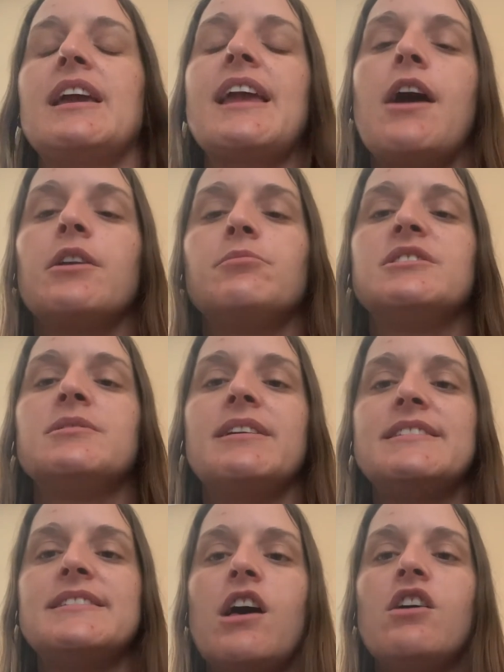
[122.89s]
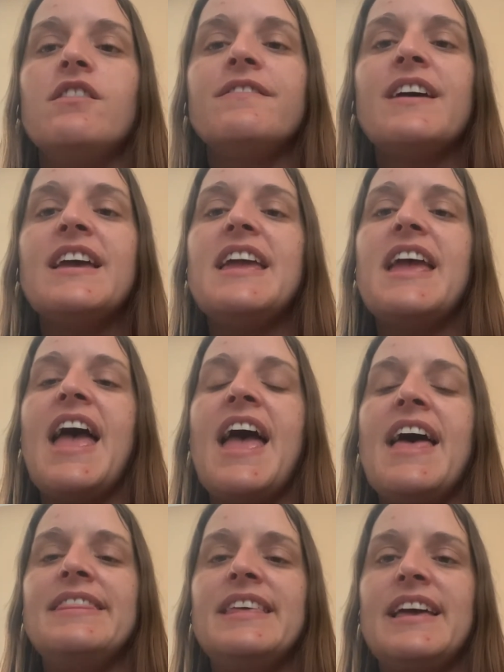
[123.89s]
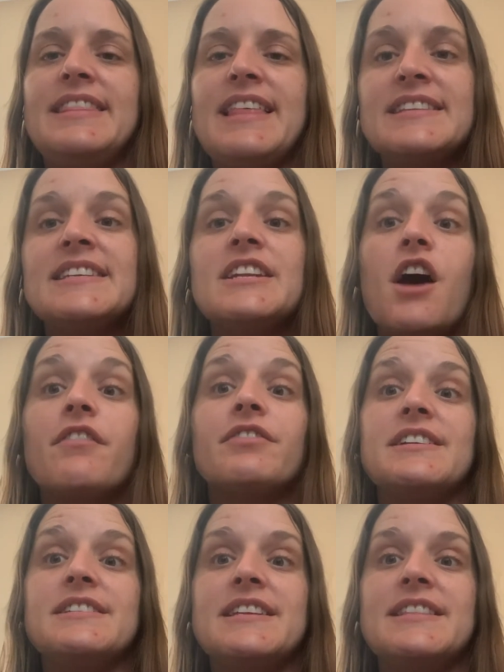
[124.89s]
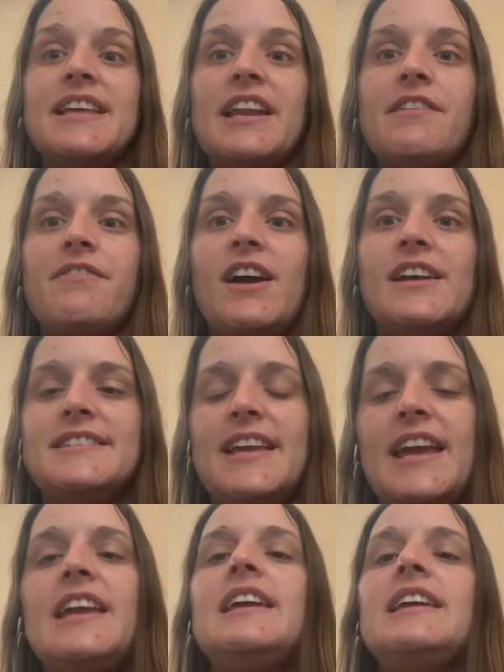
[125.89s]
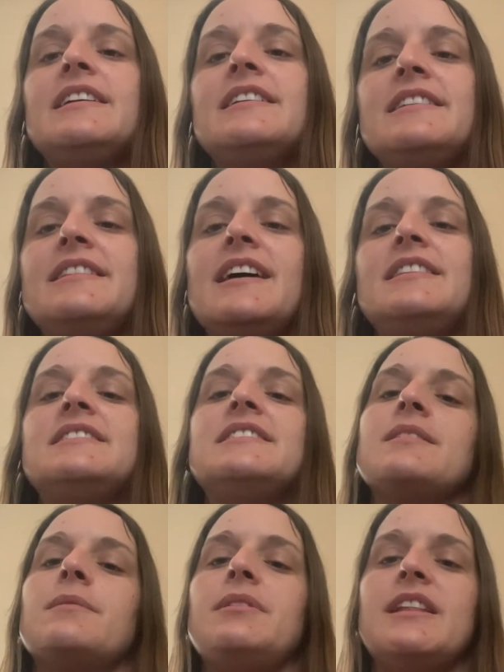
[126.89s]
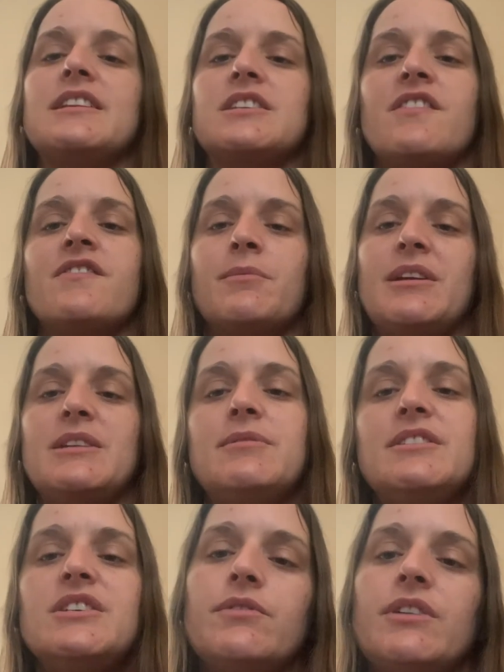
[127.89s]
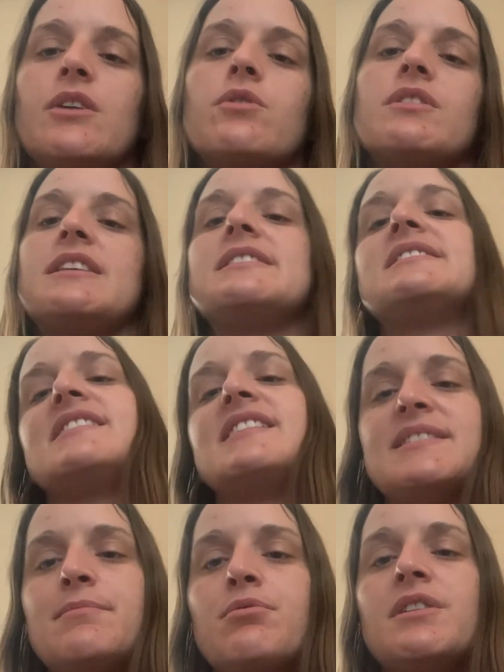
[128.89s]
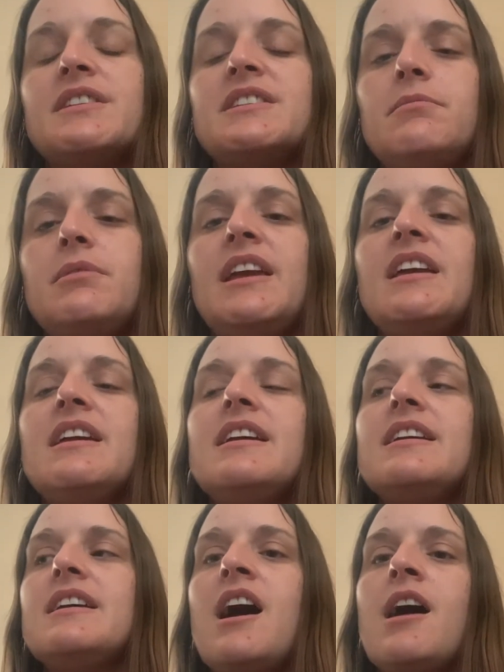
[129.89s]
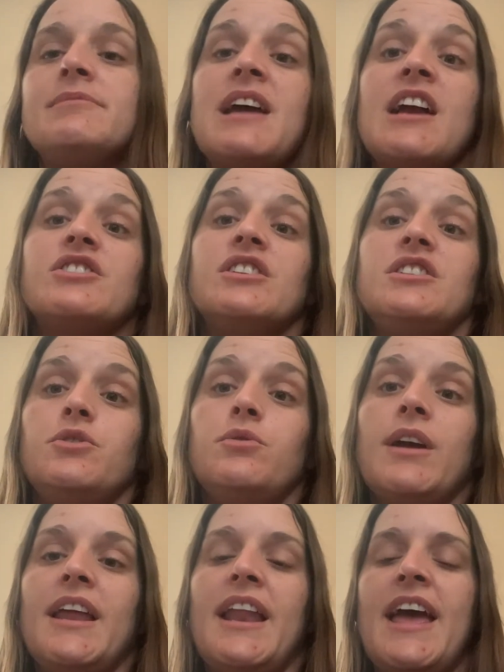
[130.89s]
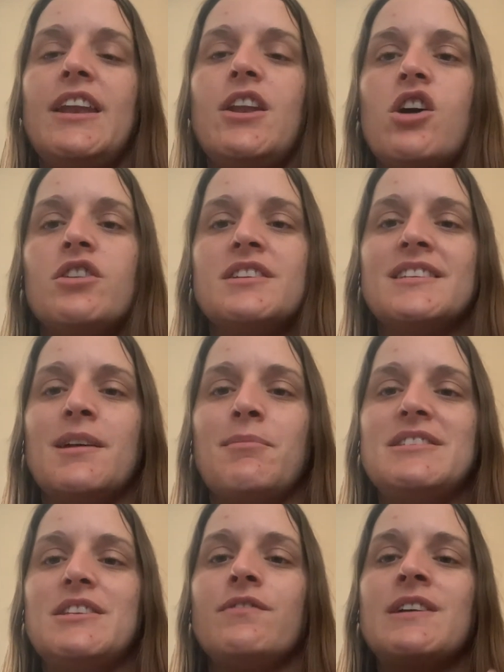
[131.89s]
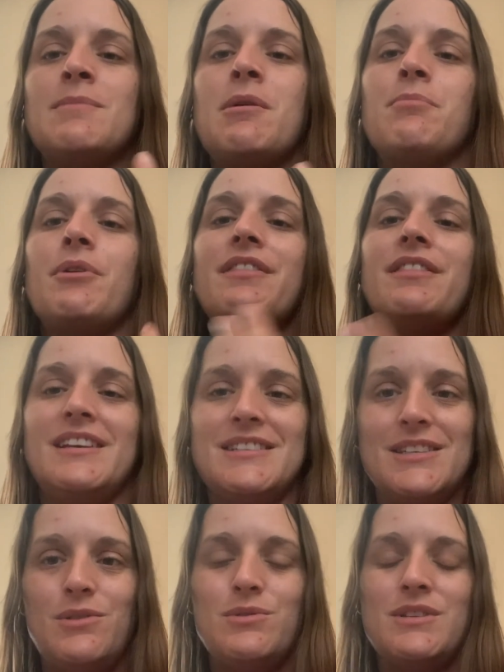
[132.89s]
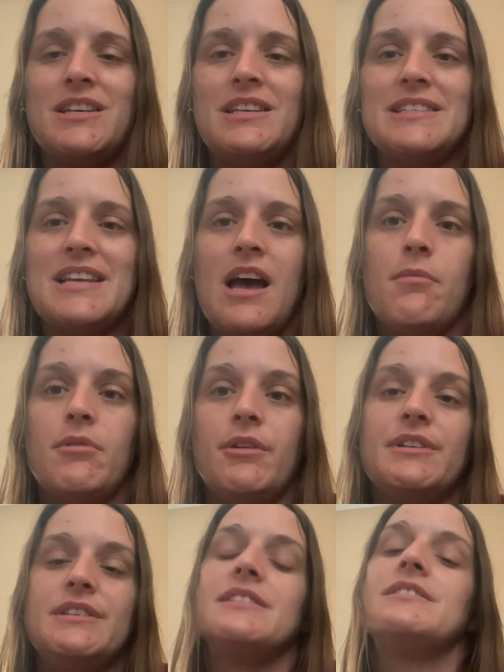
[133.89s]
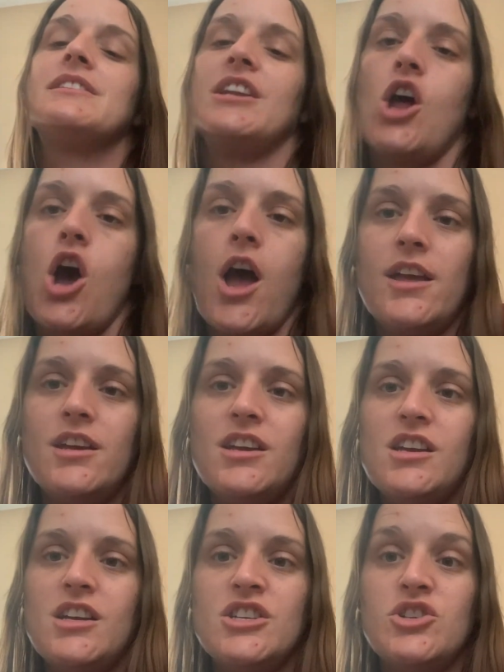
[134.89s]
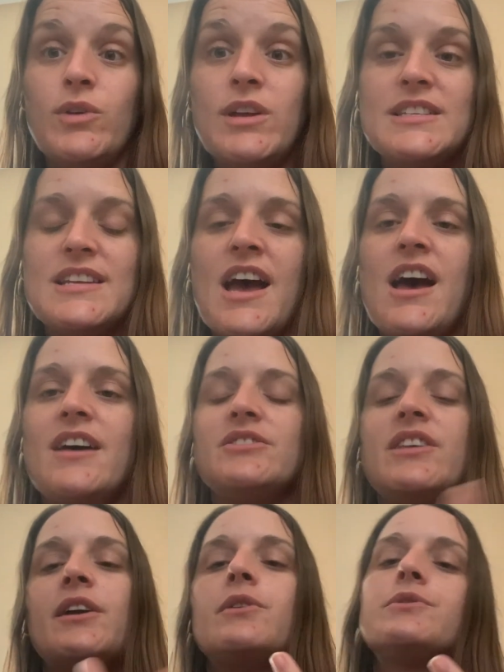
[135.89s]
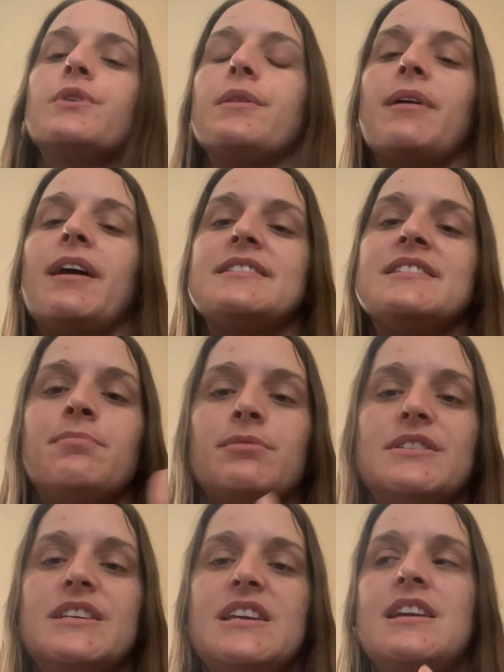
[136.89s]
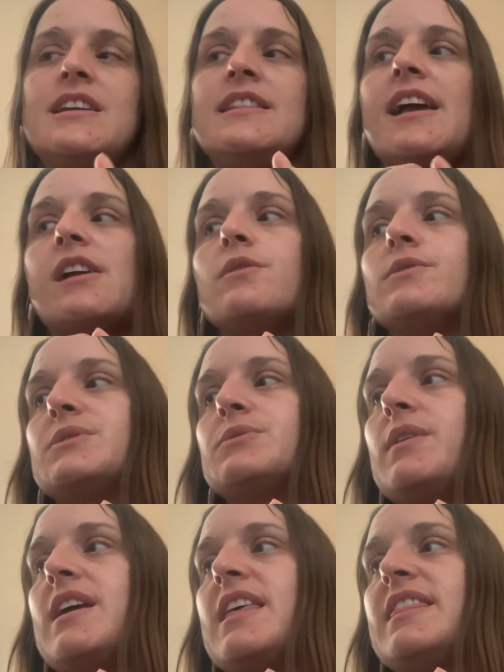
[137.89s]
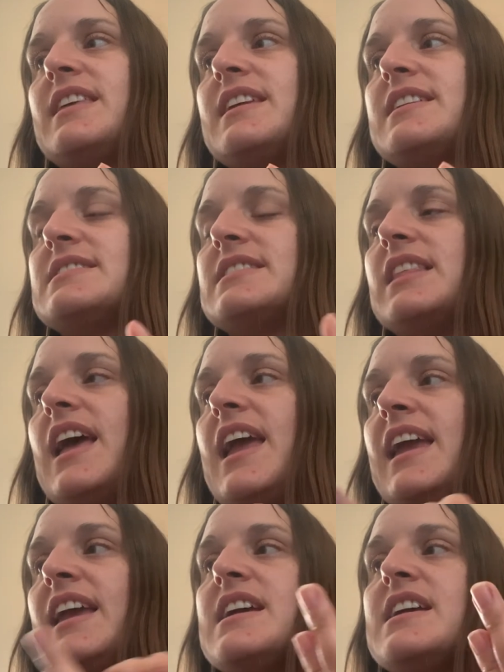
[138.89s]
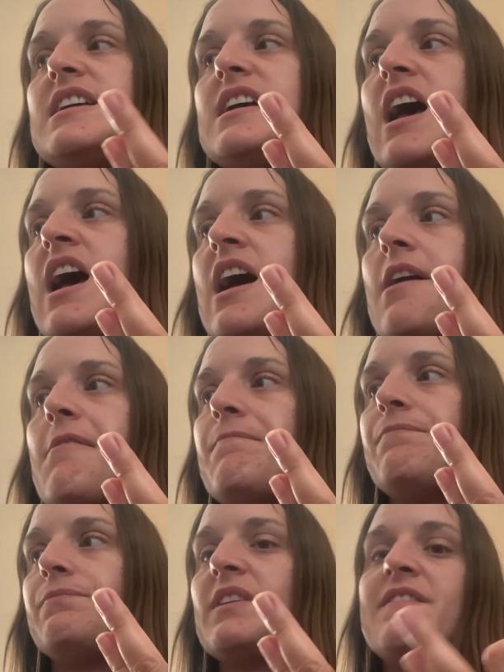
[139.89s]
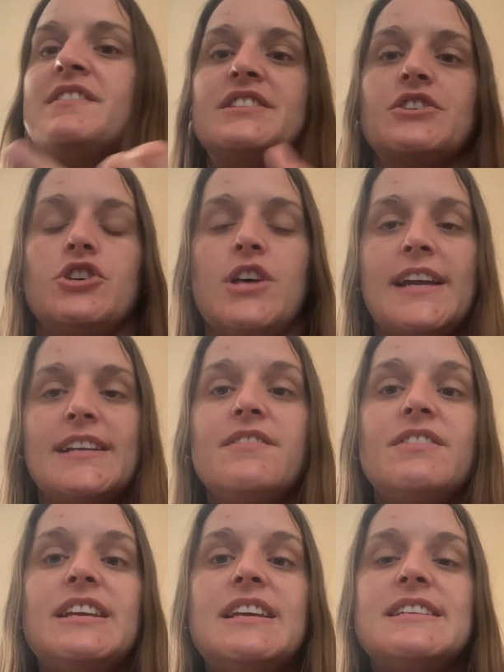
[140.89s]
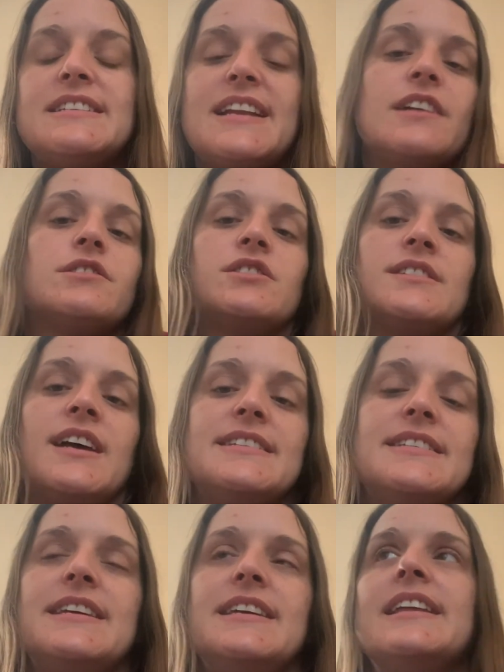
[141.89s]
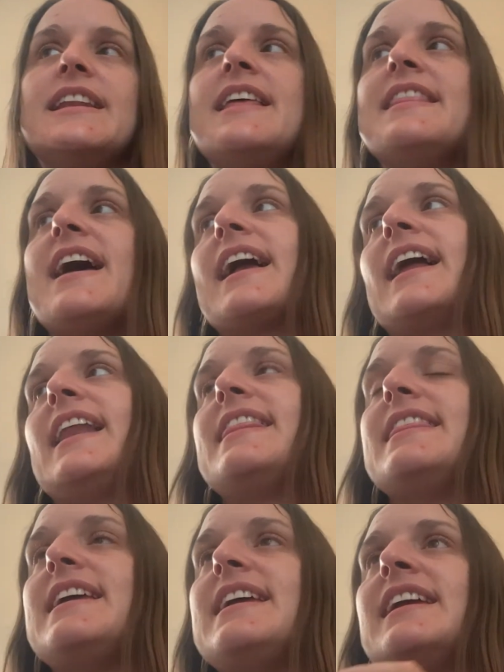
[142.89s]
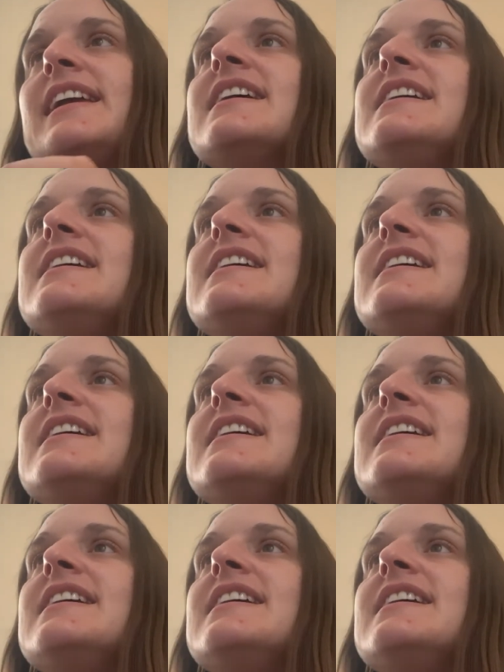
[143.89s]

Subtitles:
accountable to myself, and that's enough reason that if I say that this is something that's good for me to be doing, or this is something that's important to me, to actually do it and not just let myself come up with excuses and reasons to not do it. So that goes with my sleep routine, that goes with things like physical activities and exercising and that kind of thing,